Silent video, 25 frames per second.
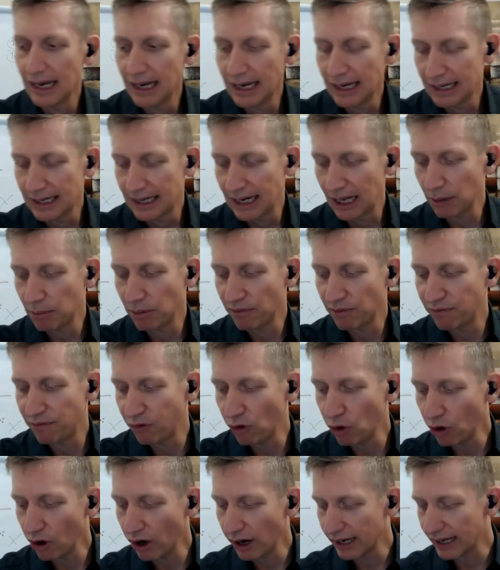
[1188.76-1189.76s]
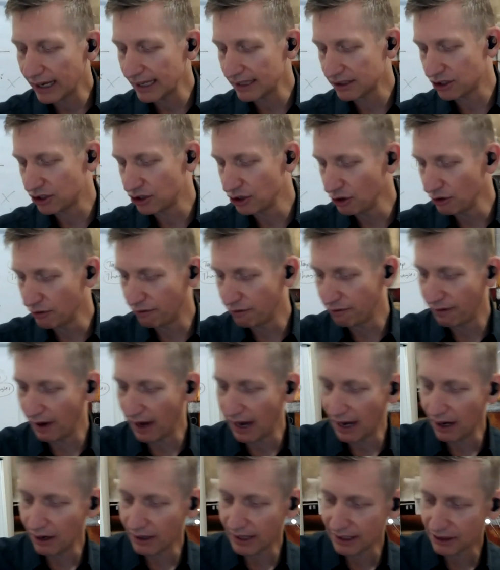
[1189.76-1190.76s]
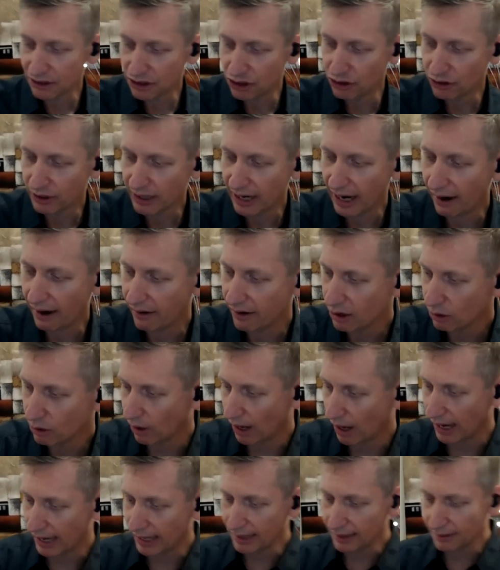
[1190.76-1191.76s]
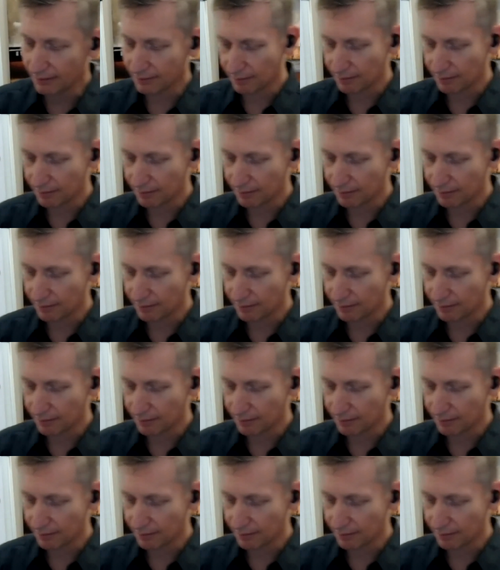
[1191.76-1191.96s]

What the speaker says: Now, before I get too far, get too carried away,